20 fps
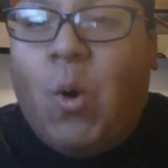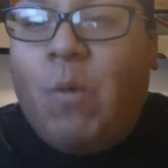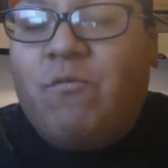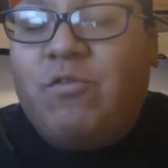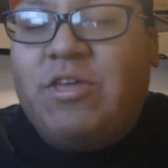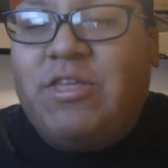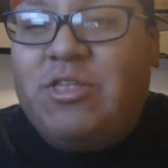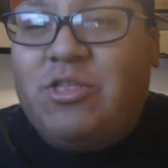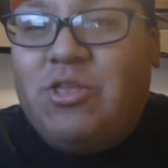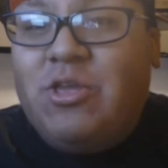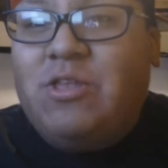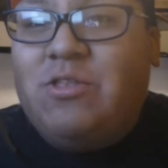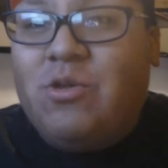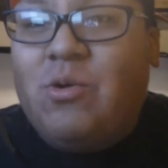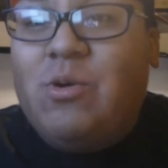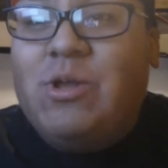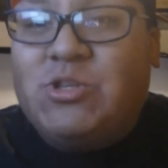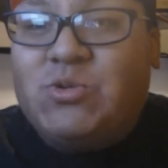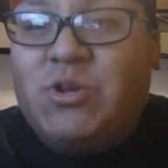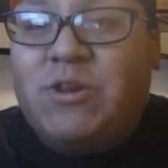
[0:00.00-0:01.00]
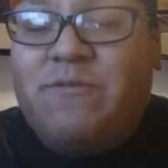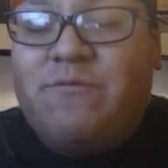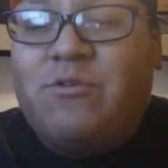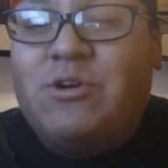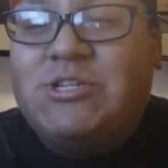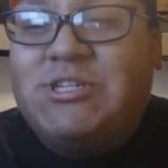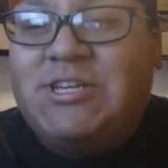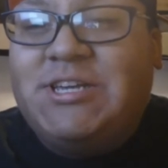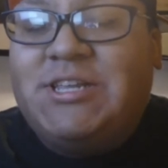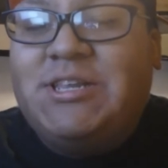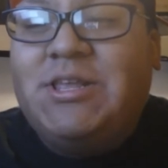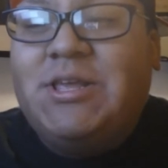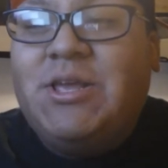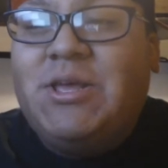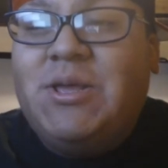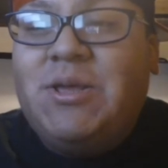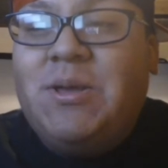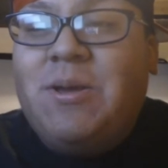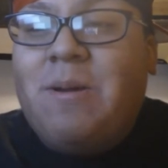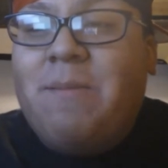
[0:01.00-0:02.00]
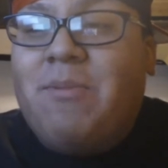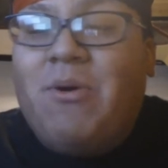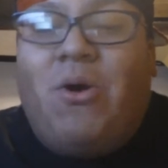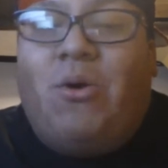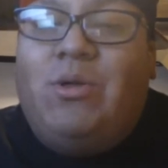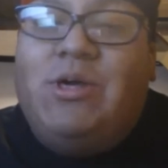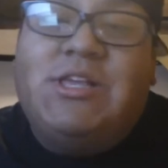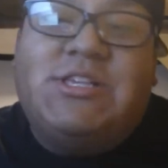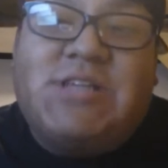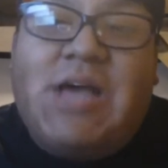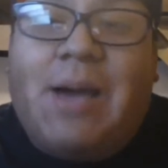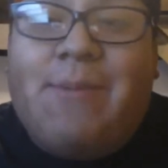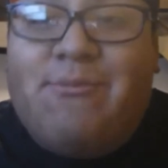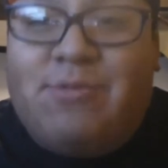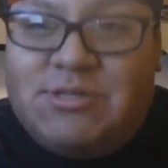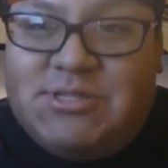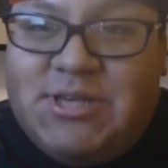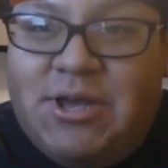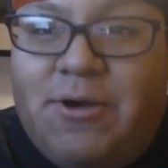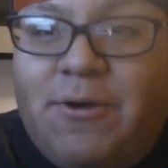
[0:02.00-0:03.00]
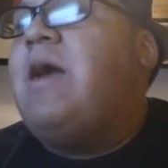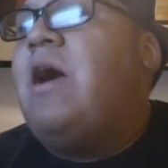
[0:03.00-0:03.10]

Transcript: Hopefully, they do in 2014 but only time will tell.